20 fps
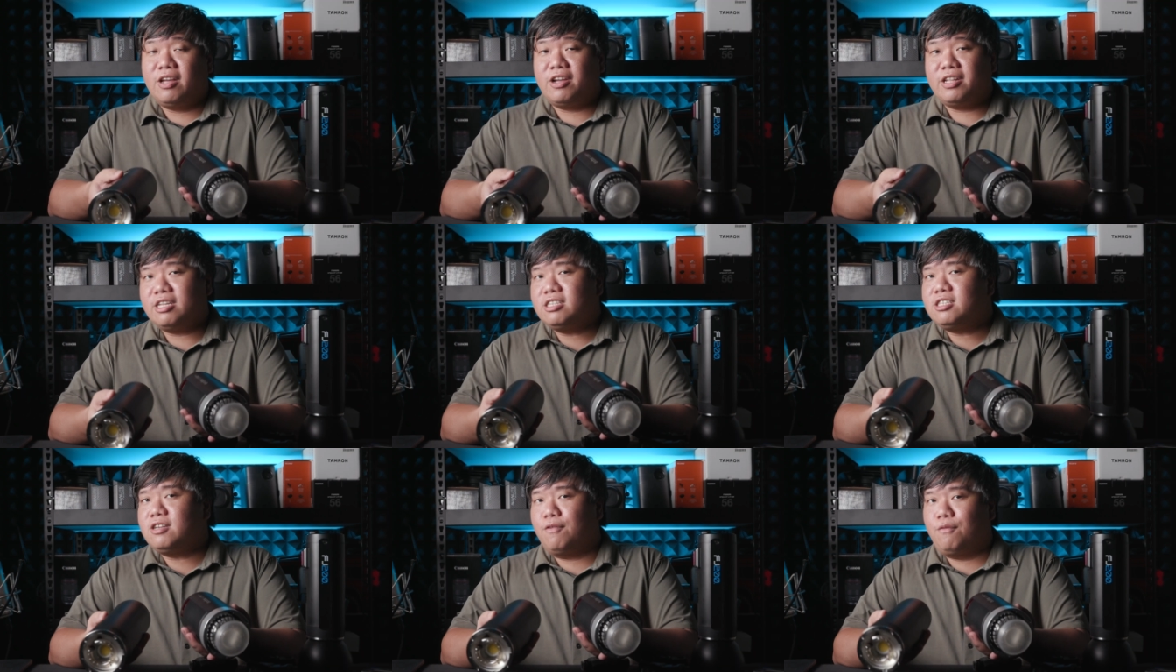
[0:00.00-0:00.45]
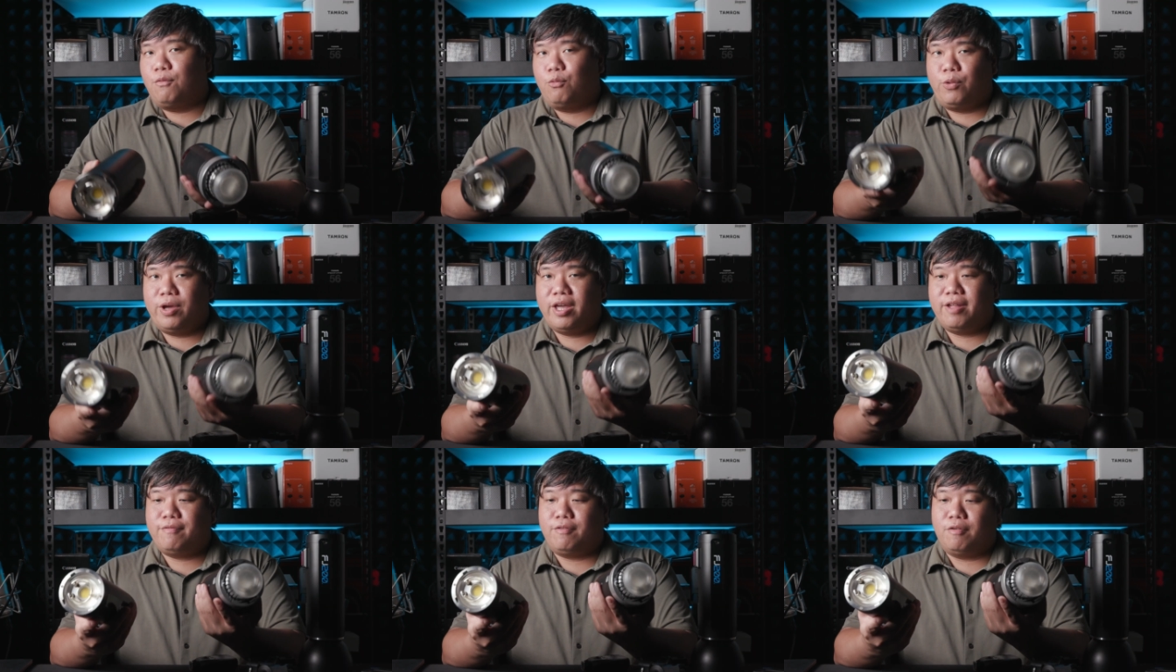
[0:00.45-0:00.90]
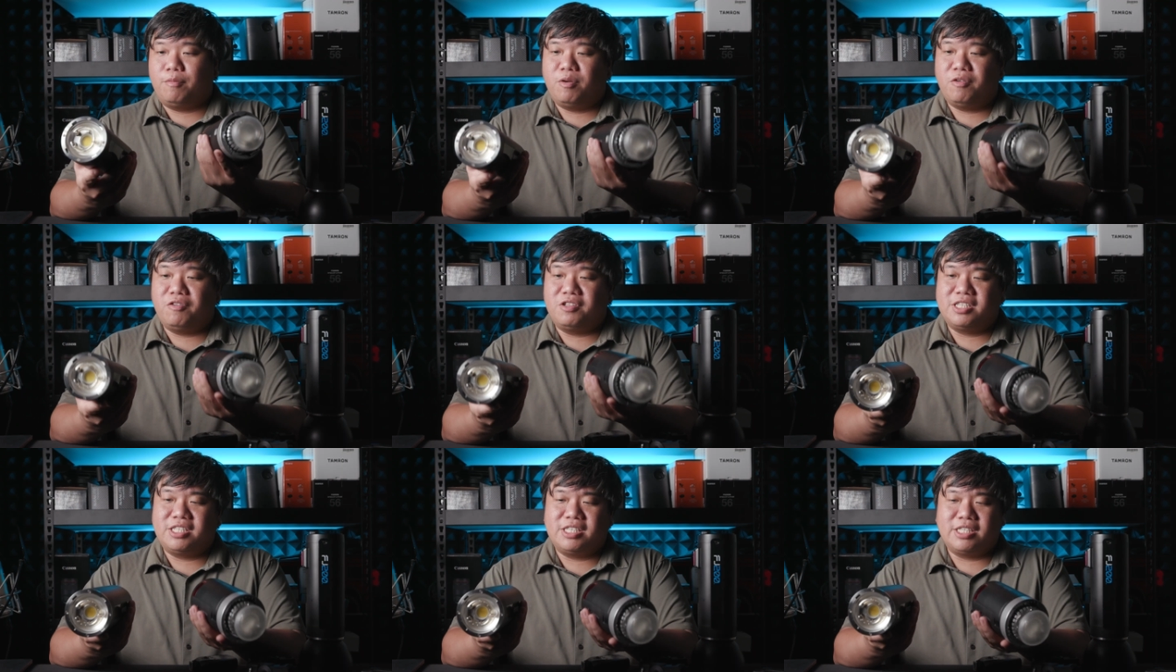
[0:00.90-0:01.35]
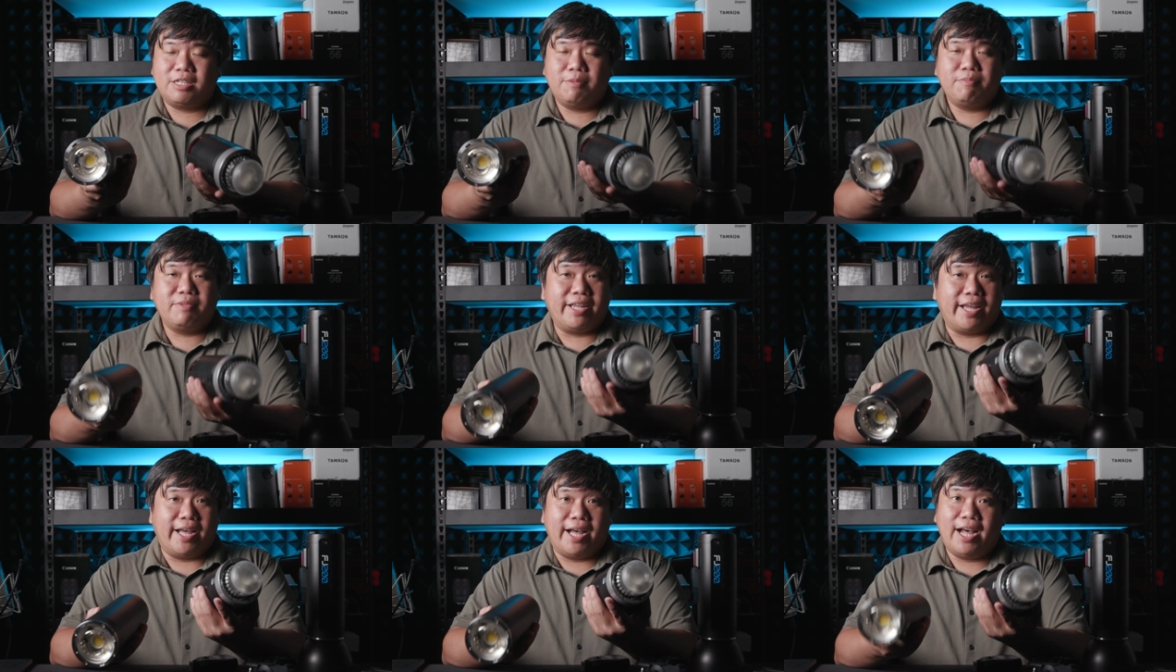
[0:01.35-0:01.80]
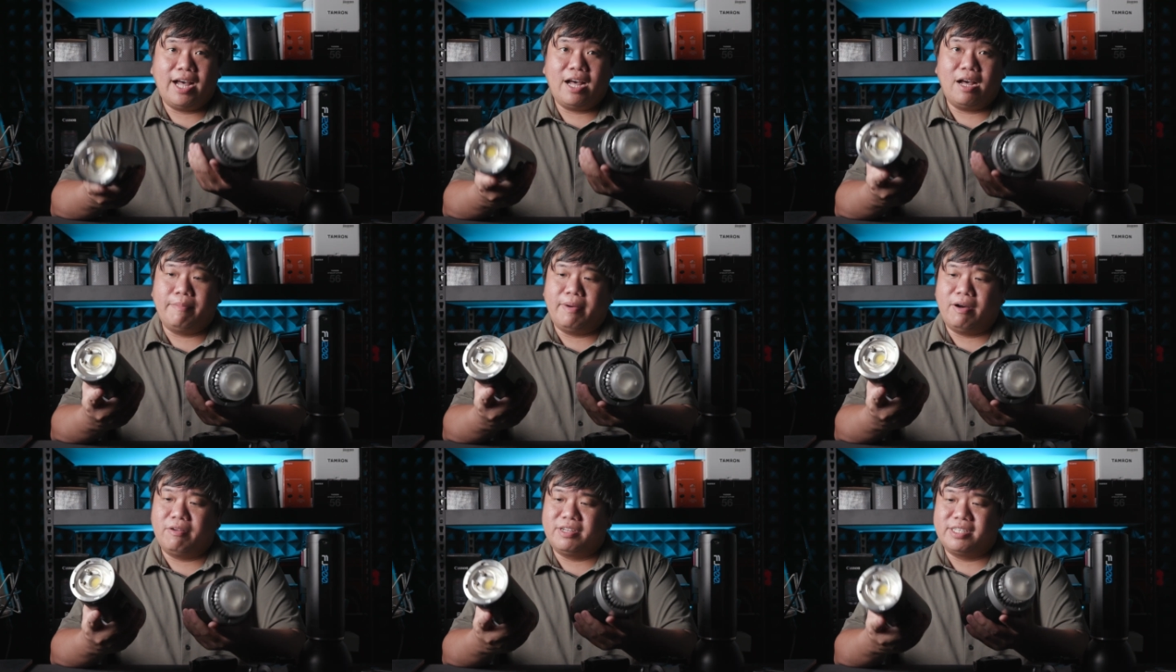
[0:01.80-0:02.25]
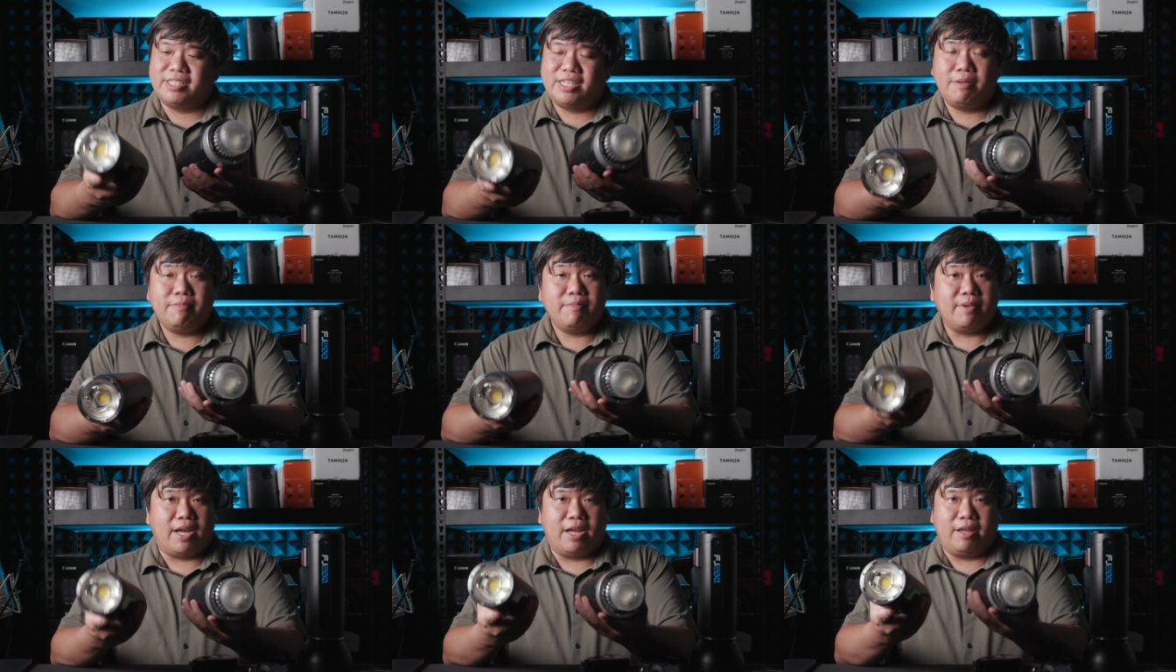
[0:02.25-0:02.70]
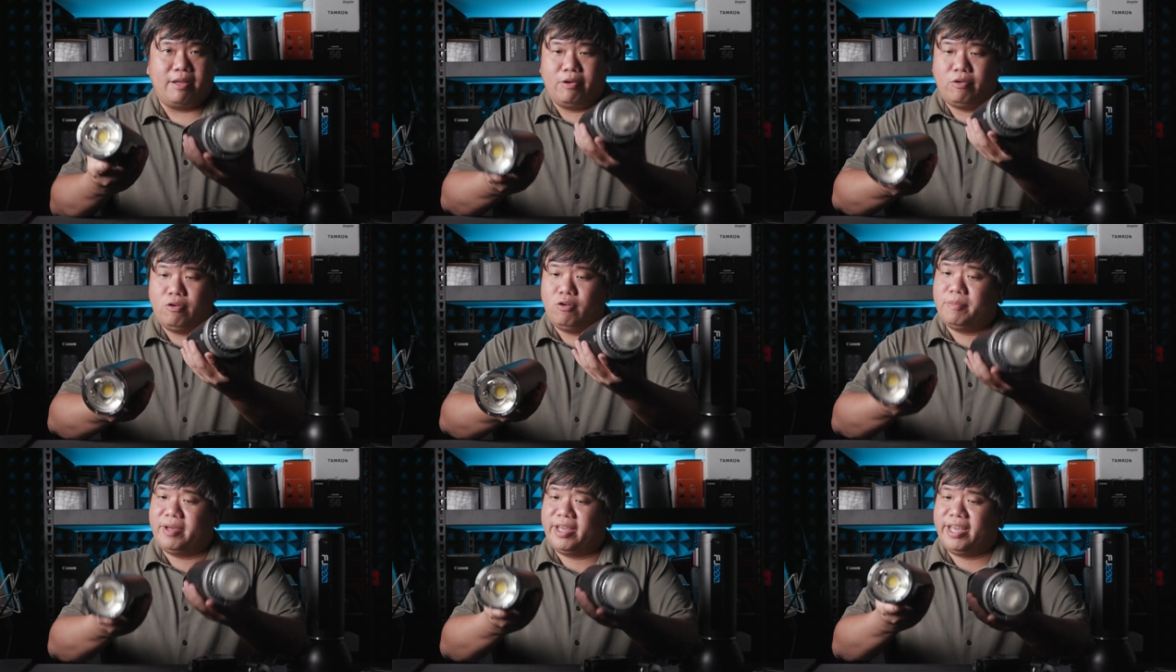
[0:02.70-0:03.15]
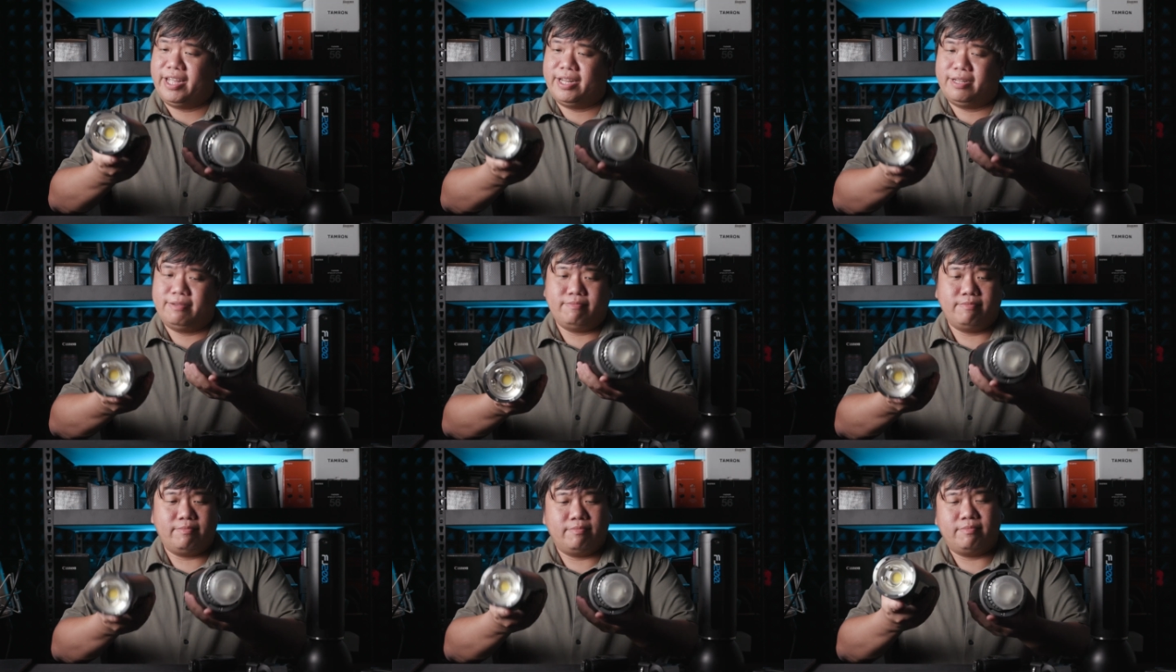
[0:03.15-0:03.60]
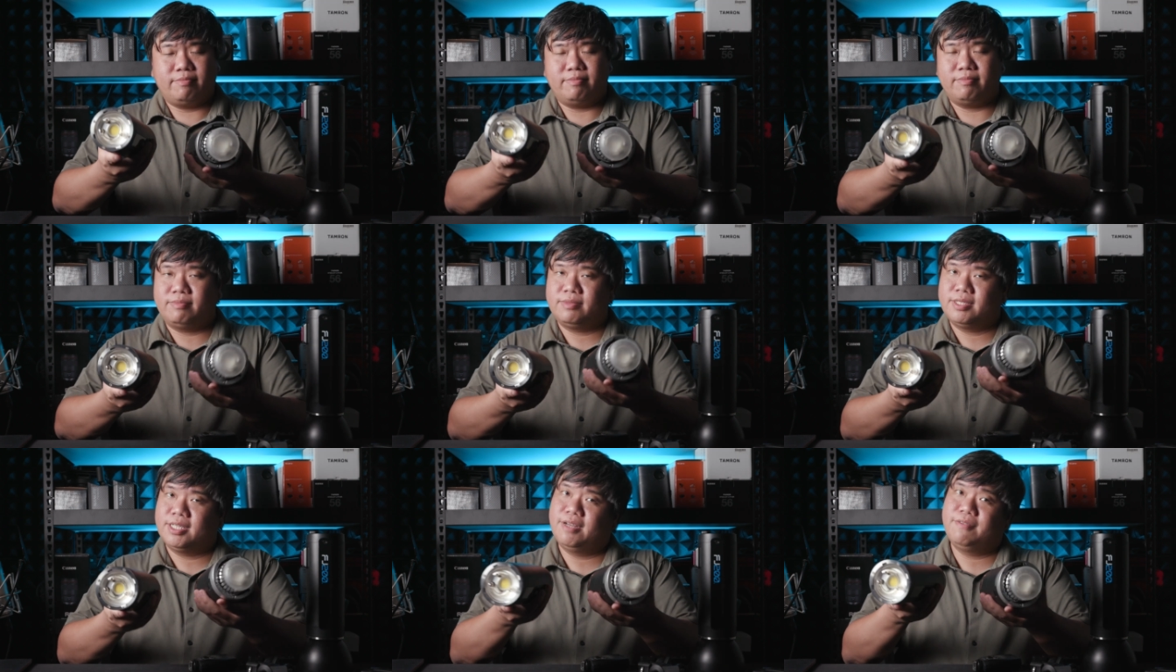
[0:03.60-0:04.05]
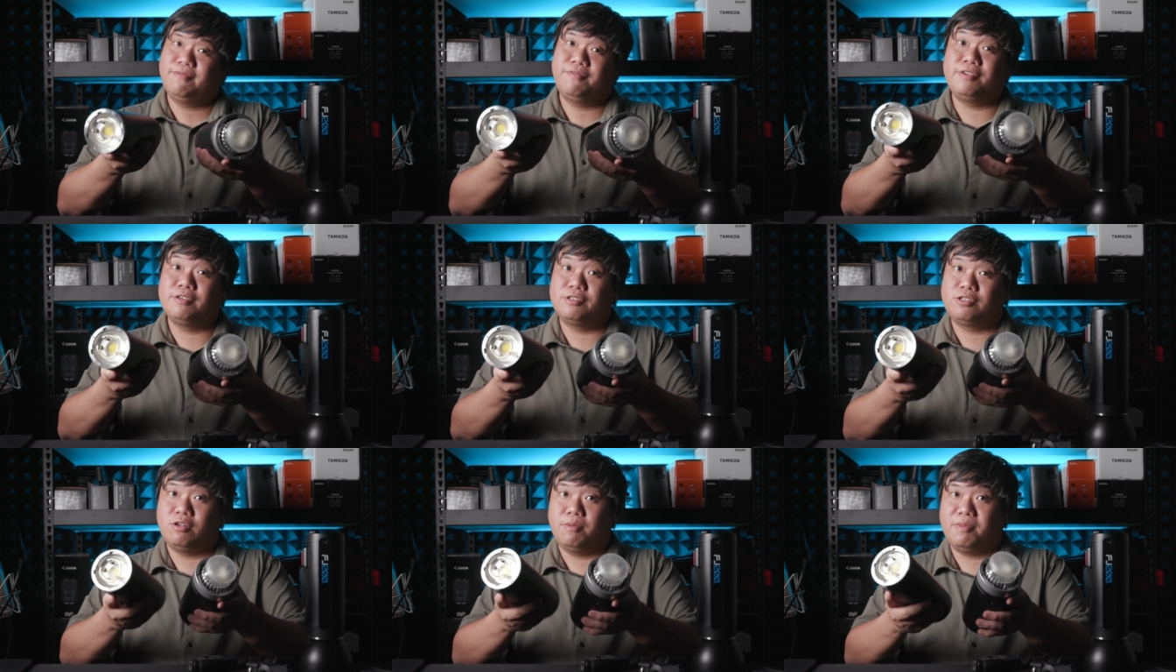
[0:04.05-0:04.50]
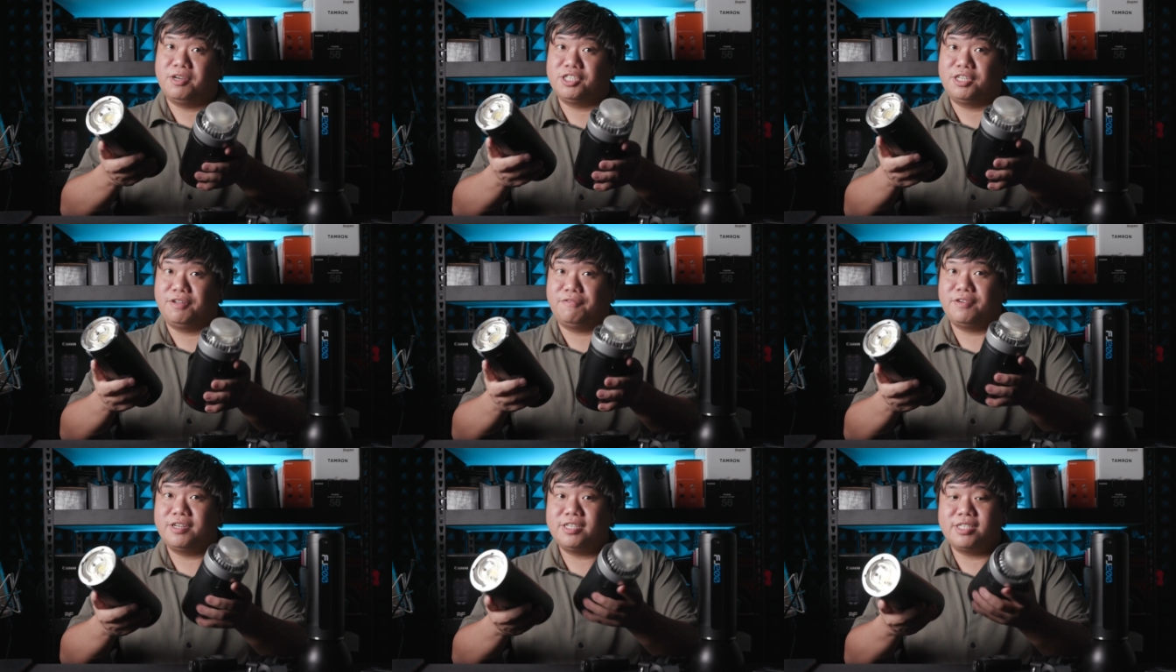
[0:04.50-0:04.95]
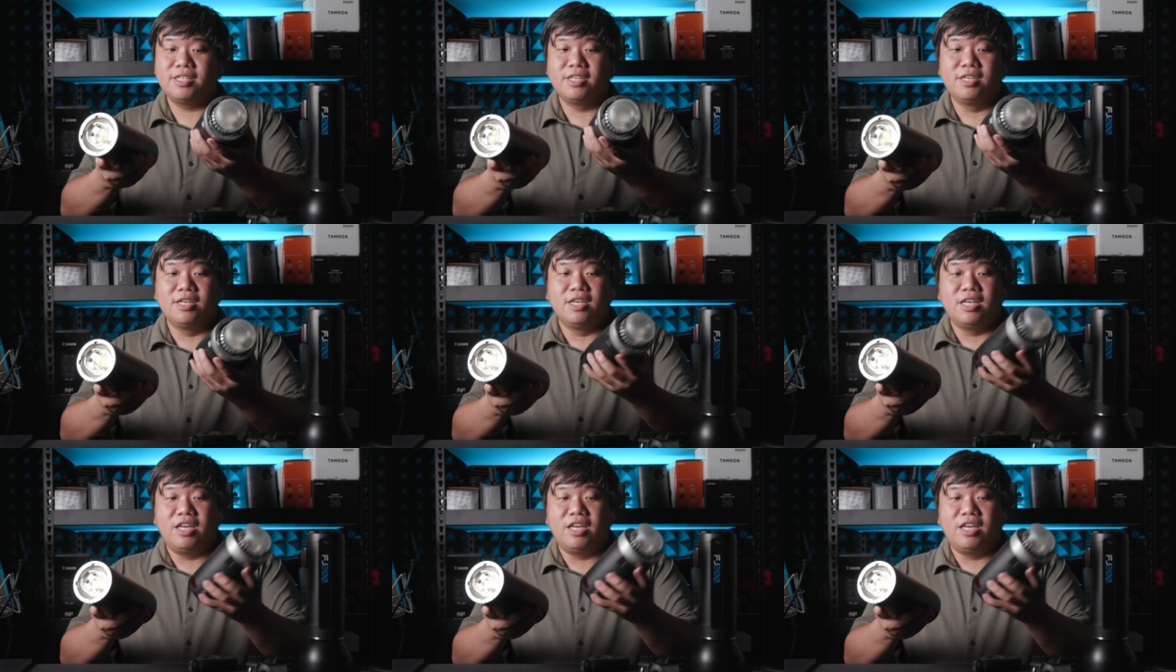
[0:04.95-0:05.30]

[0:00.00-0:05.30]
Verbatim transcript: Now, in terms of weight for both of these systems, they are about the same. I hold my hand, feels not much difference.